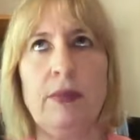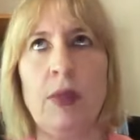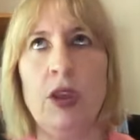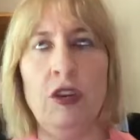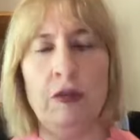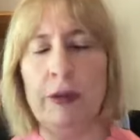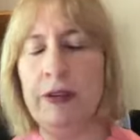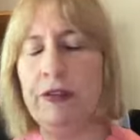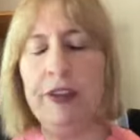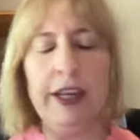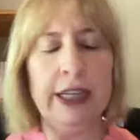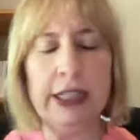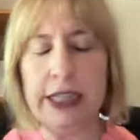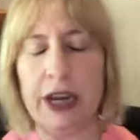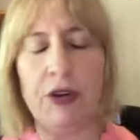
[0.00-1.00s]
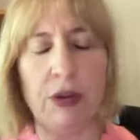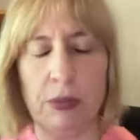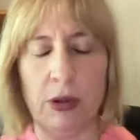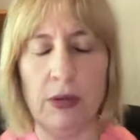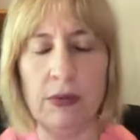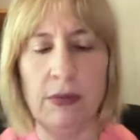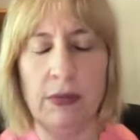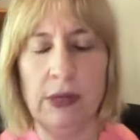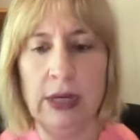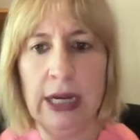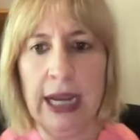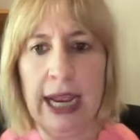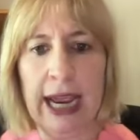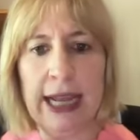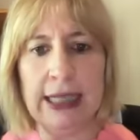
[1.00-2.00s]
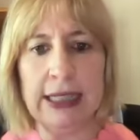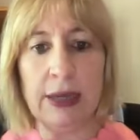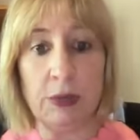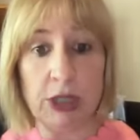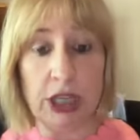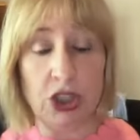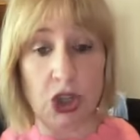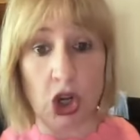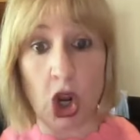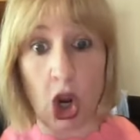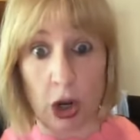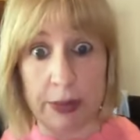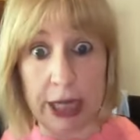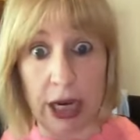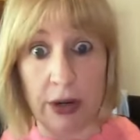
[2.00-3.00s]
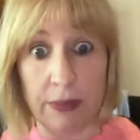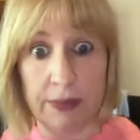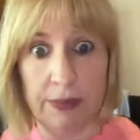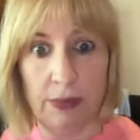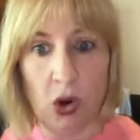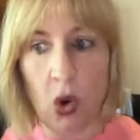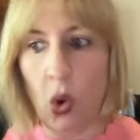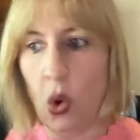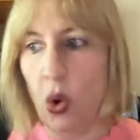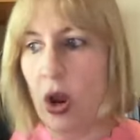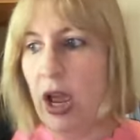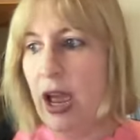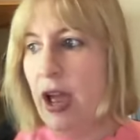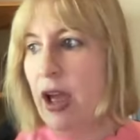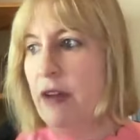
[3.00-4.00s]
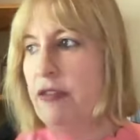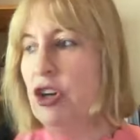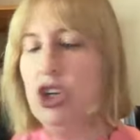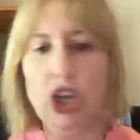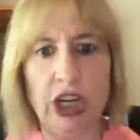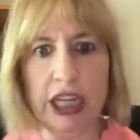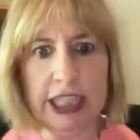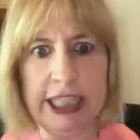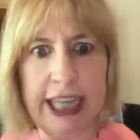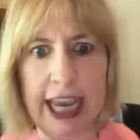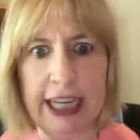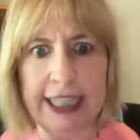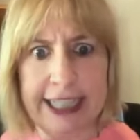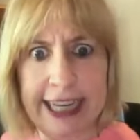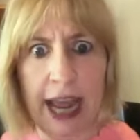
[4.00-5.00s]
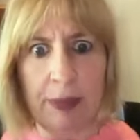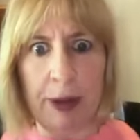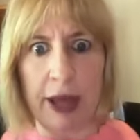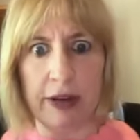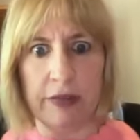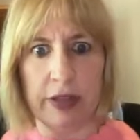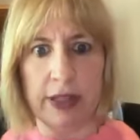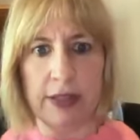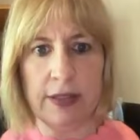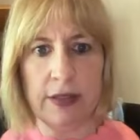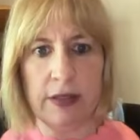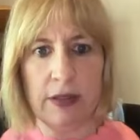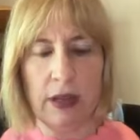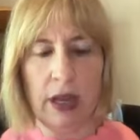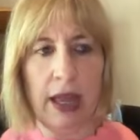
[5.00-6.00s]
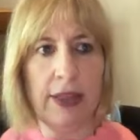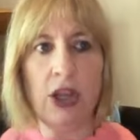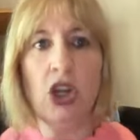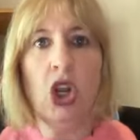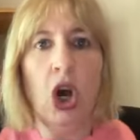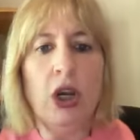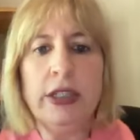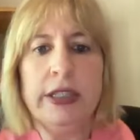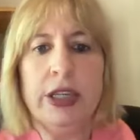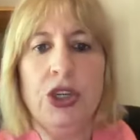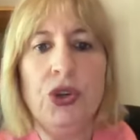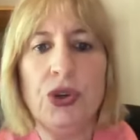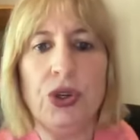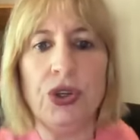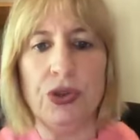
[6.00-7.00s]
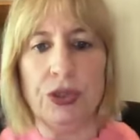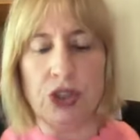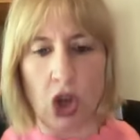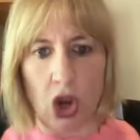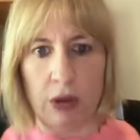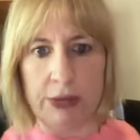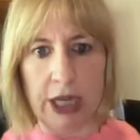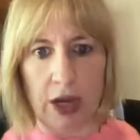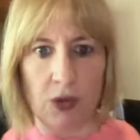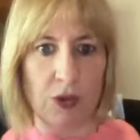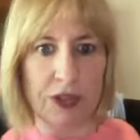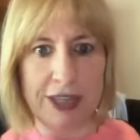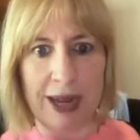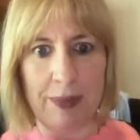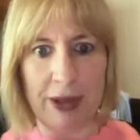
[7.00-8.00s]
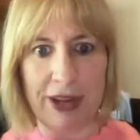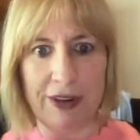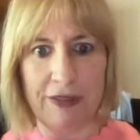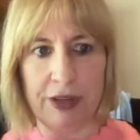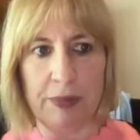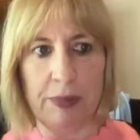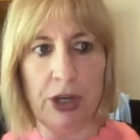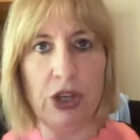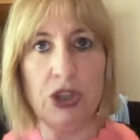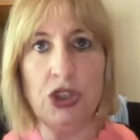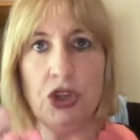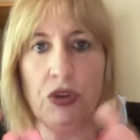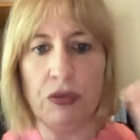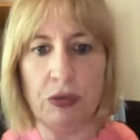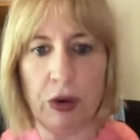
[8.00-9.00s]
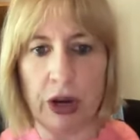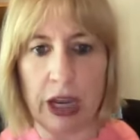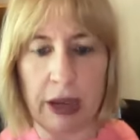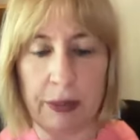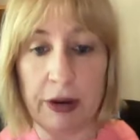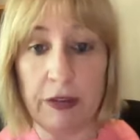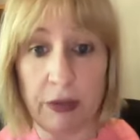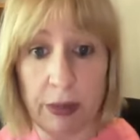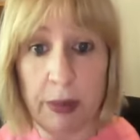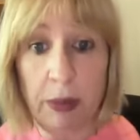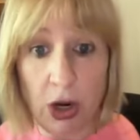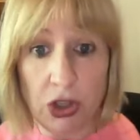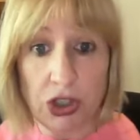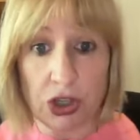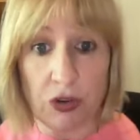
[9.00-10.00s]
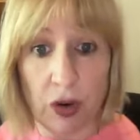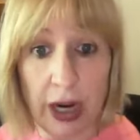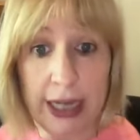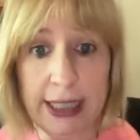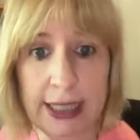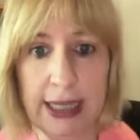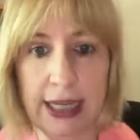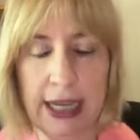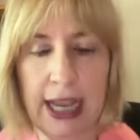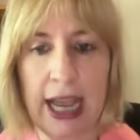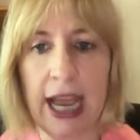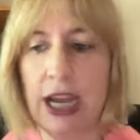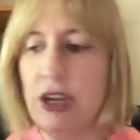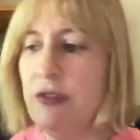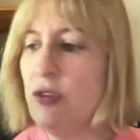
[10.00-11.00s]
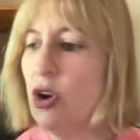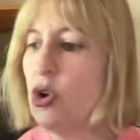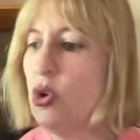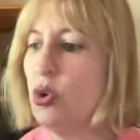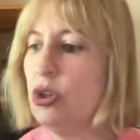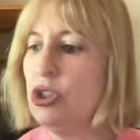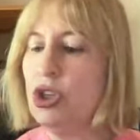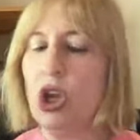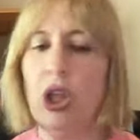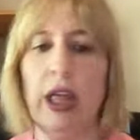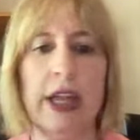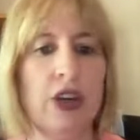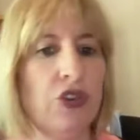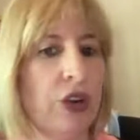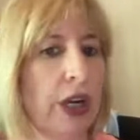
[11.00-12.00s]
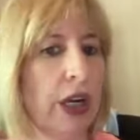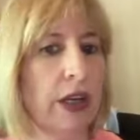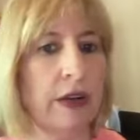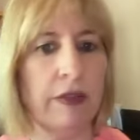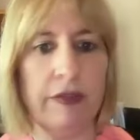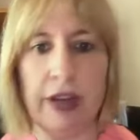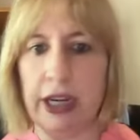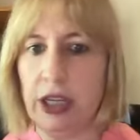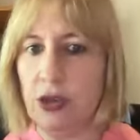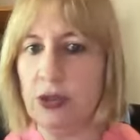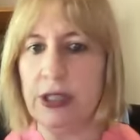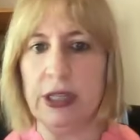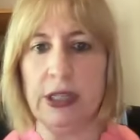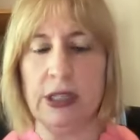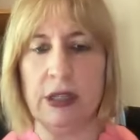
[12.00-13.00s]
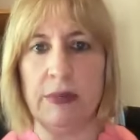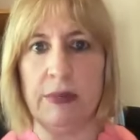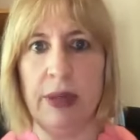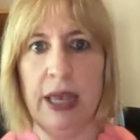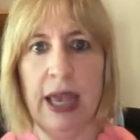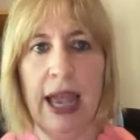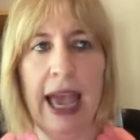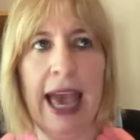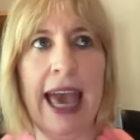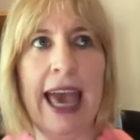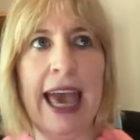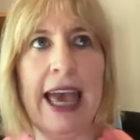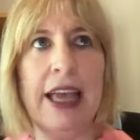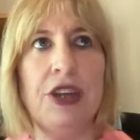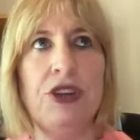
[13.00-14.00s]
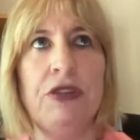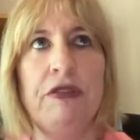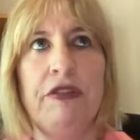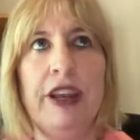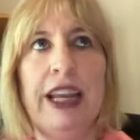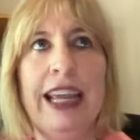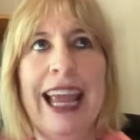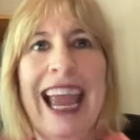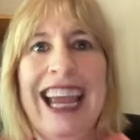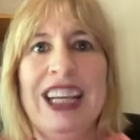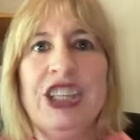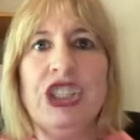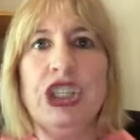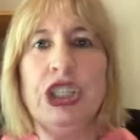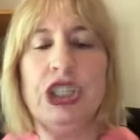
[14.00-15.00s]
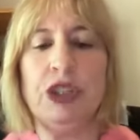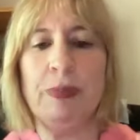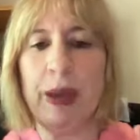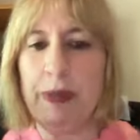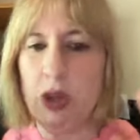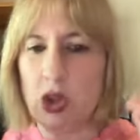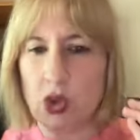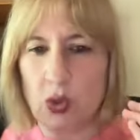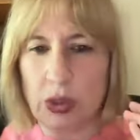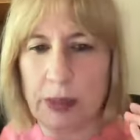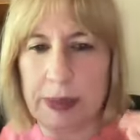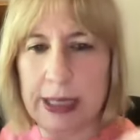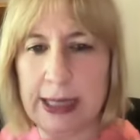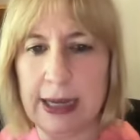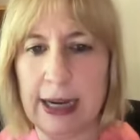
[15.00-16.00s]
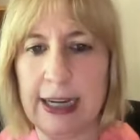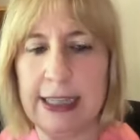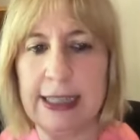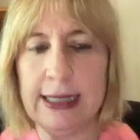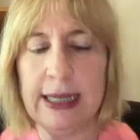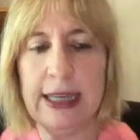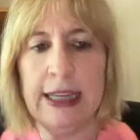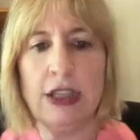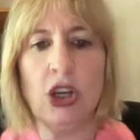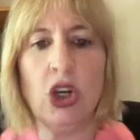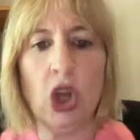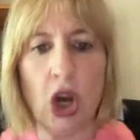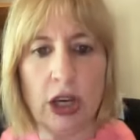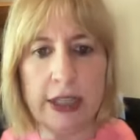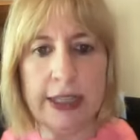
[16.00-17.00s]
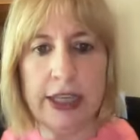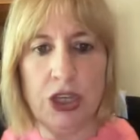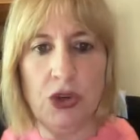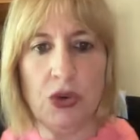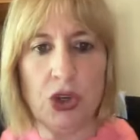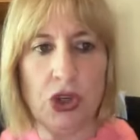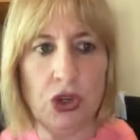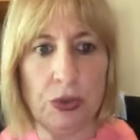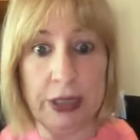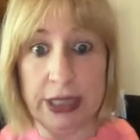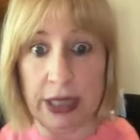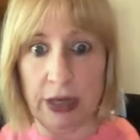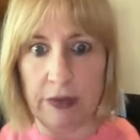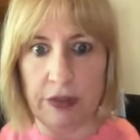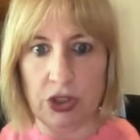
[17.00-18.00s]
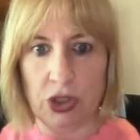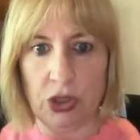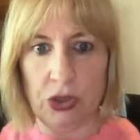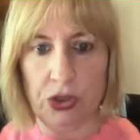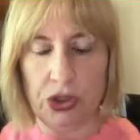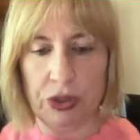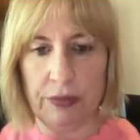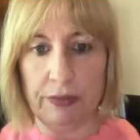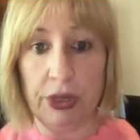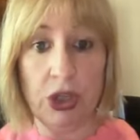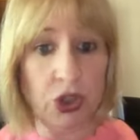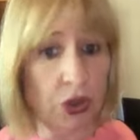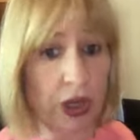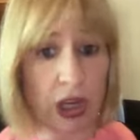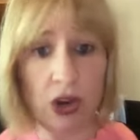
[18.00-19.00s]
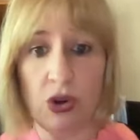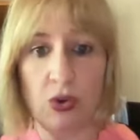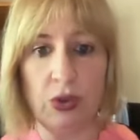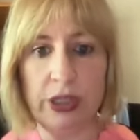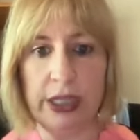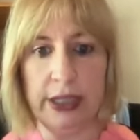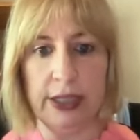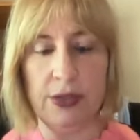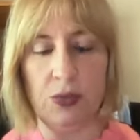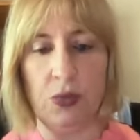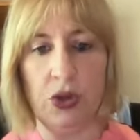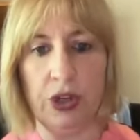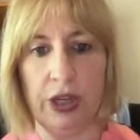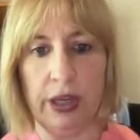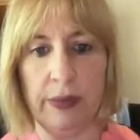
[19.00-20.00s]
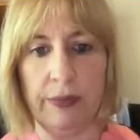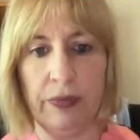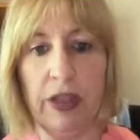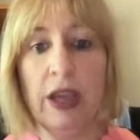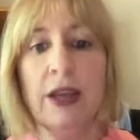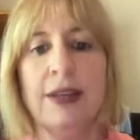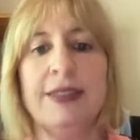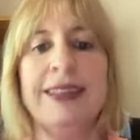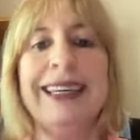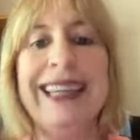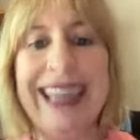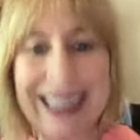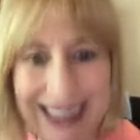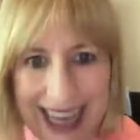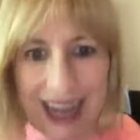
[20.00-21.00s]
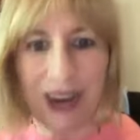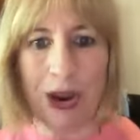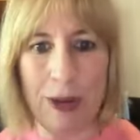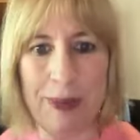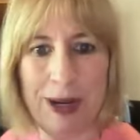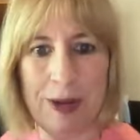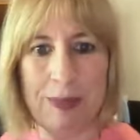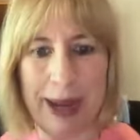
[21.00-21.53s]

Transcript: you've been feeling terrible and someone tells you to calm down, or for goodness sake, snap out of this. And the last thing you can do is calm down or snap out of it because you're coming from emotion, right? And you've got cortisol and adrenaline flooding your system and you're feeling anxious, maybe your jaw's a bit tight. The last thing you can do is think of a solution because your neocortex isn't working. So here's how to open it